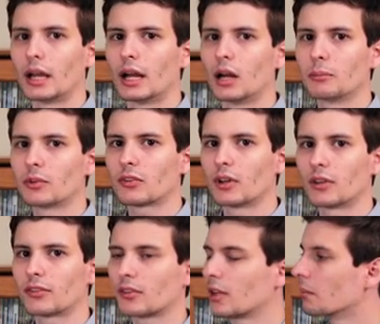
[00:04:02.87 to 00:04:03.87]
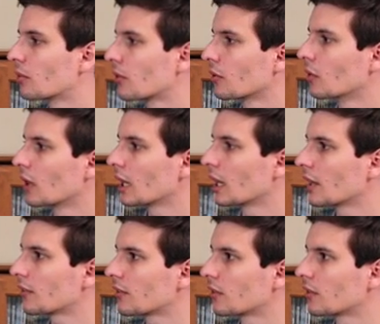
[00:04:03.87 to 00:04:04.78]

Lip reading: And I'm just going to skip through, I guess.